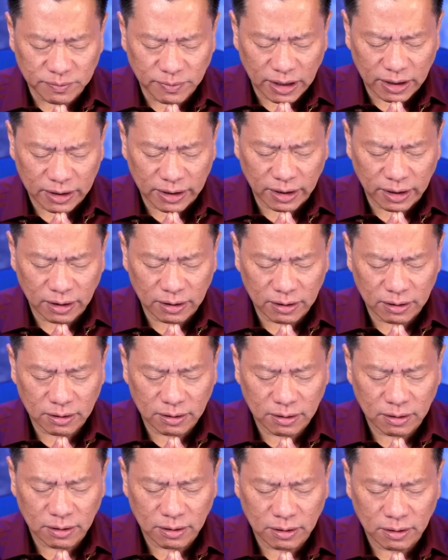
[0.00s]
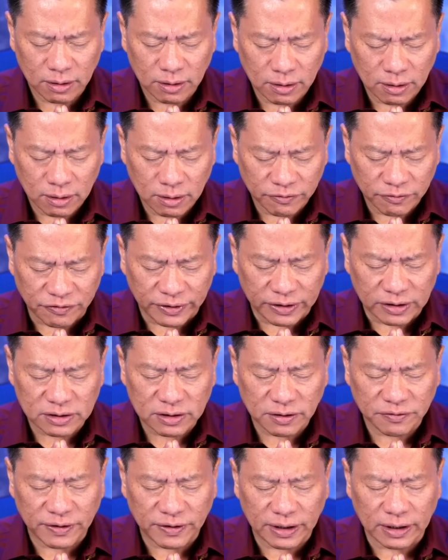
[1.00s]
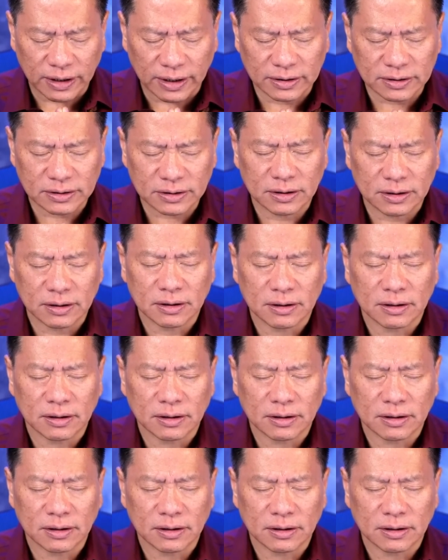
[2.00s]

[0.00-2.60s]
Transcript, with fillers: body, feels the feelings,